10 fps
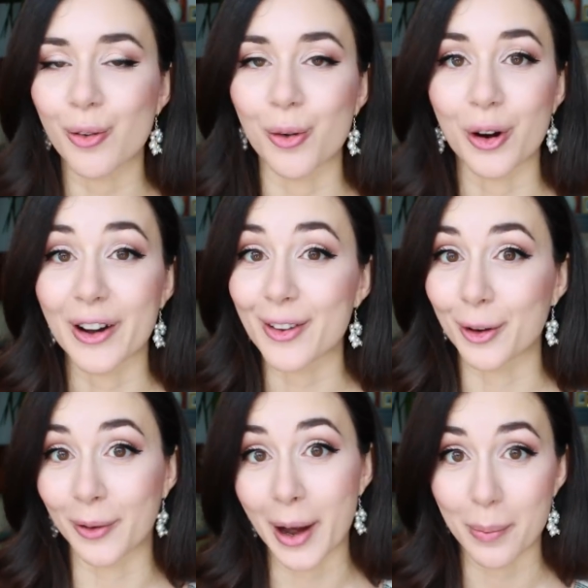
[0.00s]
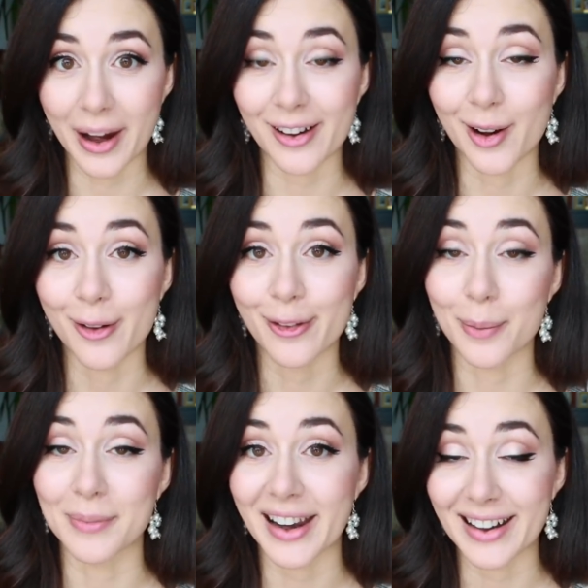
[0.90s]
or it's a great way to go
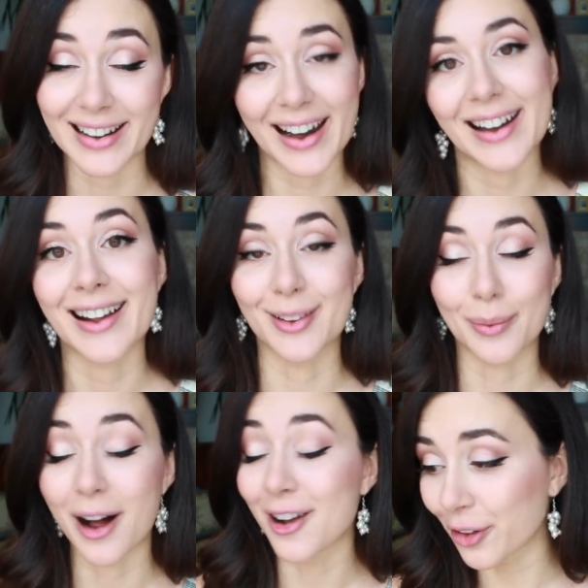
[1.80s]
from day to night as well.